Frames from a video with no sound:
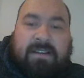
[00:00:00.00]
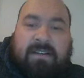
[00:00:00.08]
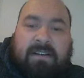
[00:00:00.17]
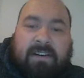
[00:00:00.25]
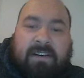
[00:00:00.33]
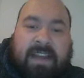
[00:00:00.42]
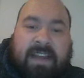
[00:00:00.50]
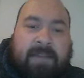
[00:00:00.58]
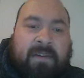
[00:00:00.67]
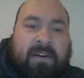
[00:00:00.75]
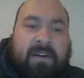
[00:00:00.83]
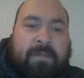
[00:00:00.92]
Okay,
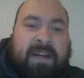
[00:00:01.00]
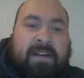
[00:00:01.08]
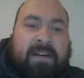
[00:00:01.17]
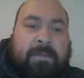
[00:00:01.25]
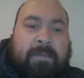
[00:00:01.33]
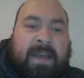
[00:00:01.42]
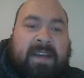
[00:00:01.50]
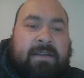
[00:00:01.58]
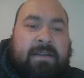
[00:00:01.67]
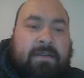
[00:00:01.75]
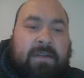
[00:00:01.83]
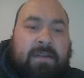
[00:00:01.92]
might not be in
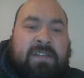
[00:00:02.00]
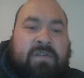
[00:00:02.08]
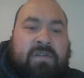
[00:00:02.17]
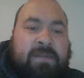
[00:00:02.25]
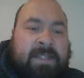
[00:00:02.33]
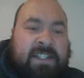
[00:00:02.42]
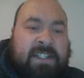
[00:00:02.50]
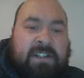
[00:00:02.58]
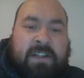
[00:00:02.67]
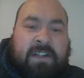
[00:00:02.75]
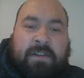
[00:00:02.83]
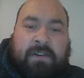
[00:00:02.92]
as good a position
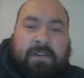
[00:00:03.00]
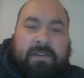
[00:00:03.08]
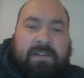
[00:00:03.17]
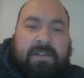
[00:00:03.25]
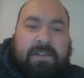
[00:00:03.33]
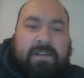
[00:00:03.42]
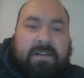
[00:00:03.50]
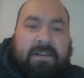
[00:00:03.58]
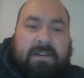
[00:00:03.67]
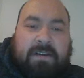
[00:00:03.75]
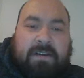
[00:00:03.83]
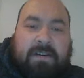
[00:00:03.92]
as I thought.
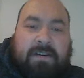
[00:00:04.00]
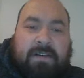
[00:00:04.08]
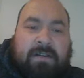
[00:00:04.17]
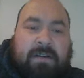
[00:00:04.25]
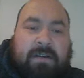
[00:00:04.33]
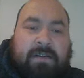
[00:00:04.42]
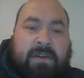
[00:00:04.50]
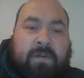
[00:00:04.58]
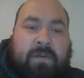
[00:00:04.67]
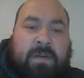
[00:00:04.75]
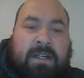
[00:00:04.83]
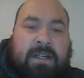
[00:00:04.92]
So we
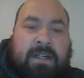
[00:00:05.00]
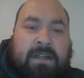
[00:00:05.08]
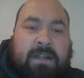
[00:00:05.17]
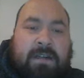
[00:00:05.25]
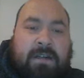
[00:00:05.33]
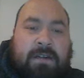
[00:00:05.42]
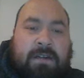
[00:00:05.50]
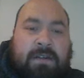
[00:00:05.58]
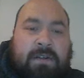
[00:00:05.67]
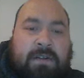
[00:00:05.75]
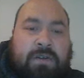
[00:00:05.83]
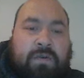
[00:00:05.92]
got 1,
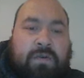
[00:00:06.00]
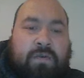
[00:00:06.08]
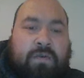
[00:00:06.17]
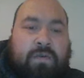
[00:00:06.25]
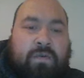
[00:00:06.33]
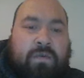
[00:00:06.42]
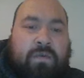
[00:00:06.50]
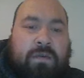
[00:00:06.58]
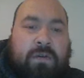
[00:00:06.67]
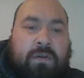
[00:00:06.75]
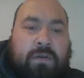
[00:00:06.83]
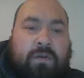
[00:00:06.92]
2,
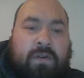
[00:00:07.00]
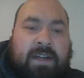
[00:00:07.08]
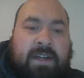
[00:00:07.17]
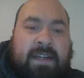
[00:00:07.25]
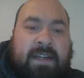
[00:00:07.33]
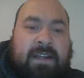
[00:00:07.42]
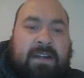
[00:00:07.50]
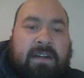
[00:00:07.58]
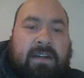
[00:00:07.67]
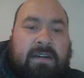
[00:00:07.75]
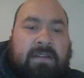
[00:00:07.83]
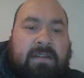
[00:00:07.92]
3.
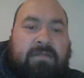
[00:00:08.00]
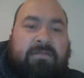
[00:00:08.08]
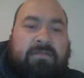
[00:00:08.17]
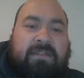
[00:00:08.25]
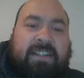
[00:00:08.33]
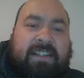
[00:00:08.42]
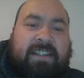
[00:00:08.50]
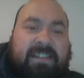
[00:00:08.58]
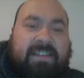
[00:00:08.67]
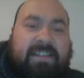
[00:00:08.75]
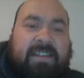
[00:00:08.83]
Oh, jeez.